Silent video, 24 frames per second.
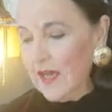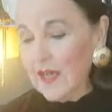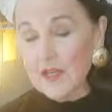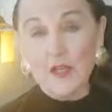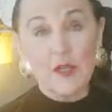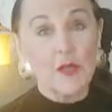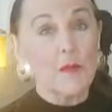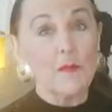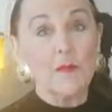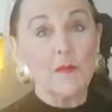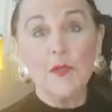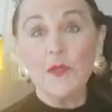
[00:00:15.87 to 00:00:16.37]

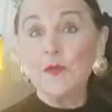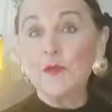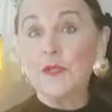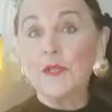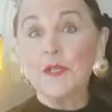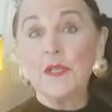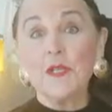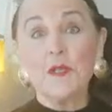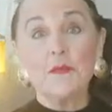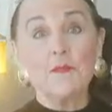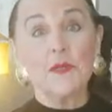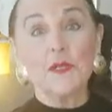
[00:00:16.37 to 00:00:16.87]

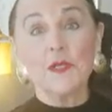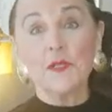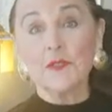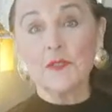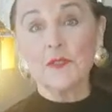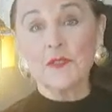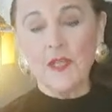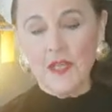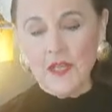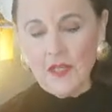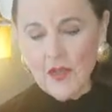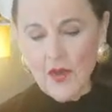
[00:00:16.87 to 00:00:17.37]
community
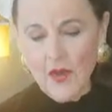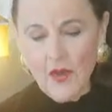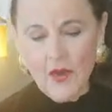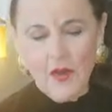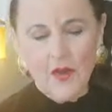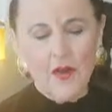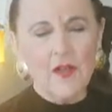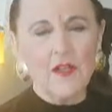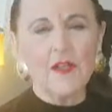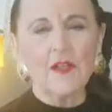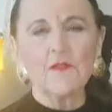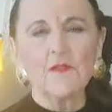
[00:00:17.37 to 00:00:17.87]
building,
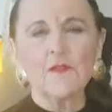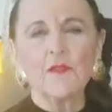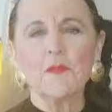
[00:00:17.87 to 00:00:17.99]
all of